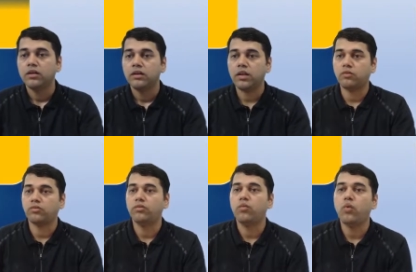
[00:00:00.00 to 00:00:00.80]
Now,
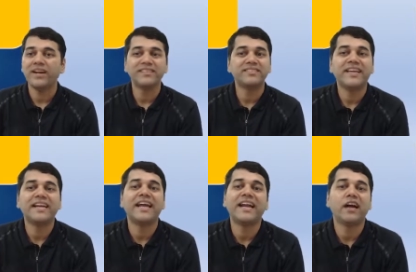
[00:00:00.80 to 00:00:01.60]
what is Z
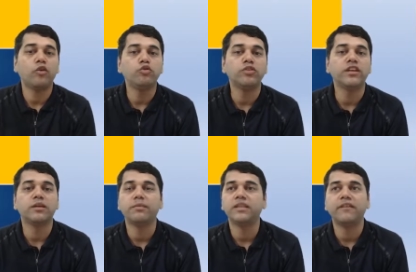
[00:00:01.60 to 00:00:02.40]
and how to
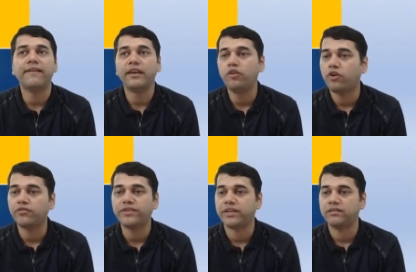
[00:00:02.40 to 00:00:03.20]
determine the value of
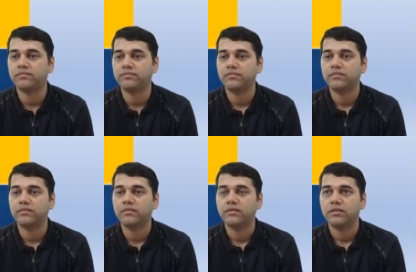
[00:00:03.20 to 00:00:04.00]
Z?
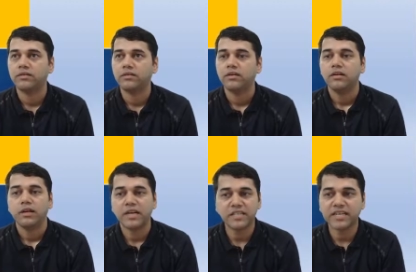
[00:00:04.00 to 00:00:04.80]

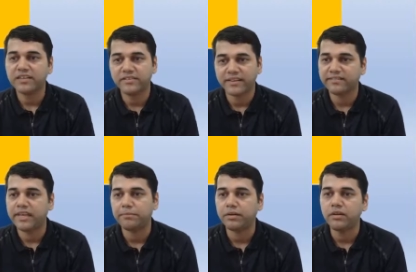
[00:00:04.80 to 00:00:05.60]
Understand this
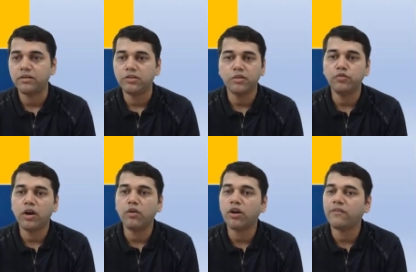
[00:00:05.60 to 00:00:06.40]
example. Now, you
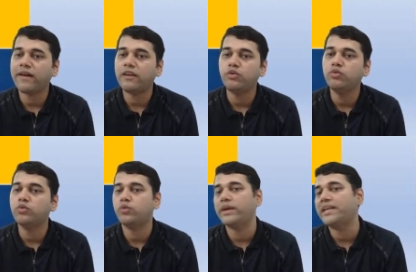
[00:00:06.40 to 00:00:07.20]
have got a value
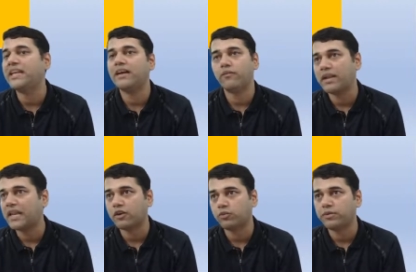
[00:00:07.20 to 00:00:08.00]
21
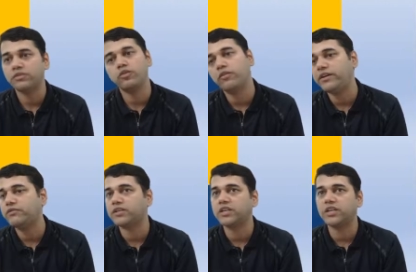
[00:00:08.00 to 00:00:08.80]
lakh rupees you have
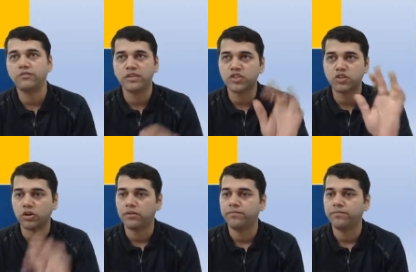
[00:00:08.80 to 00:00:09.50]
invested in one stock.